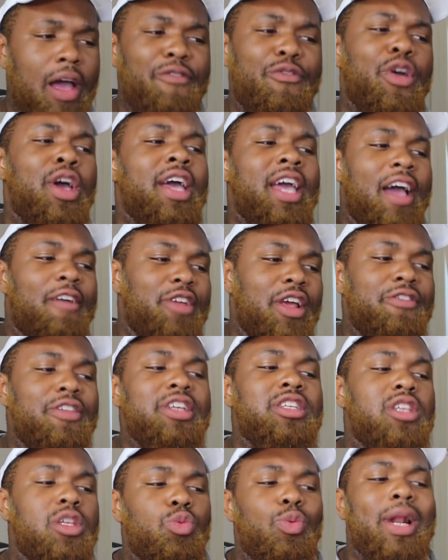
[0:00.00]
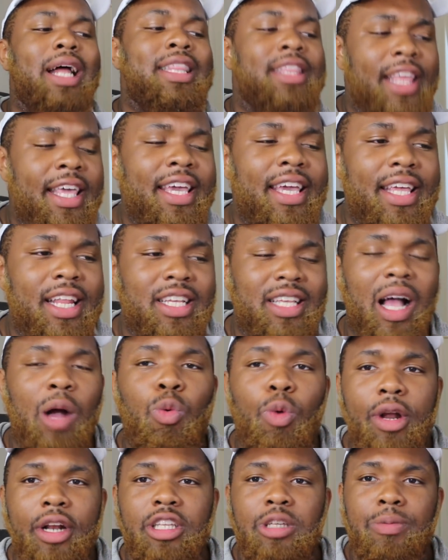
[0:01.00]
if, if, if, this is what I think it is, I
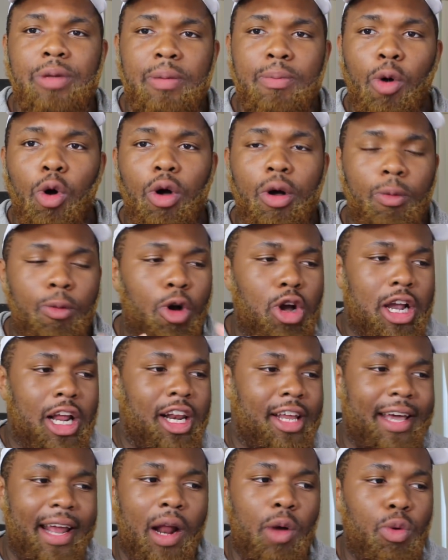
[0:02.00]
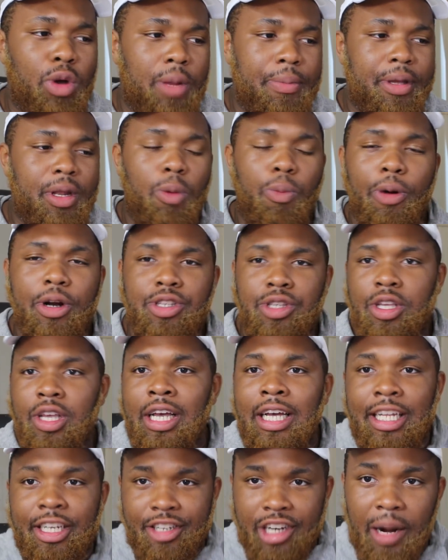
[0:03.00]
want it to be more and more clear. I don't want to be the person
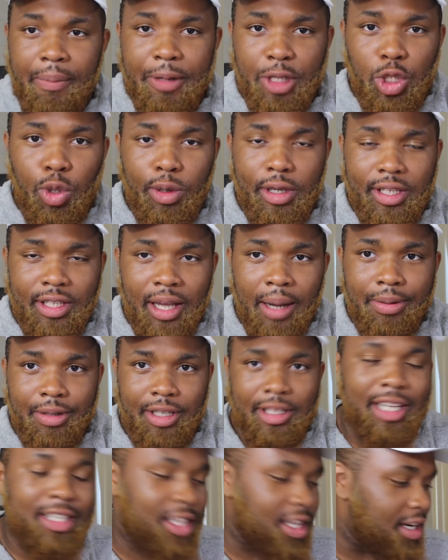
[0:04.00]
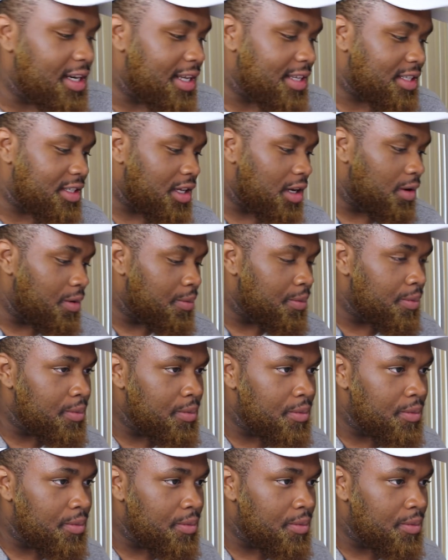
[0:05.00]
jumping to assumptions. Let's get it. Let's go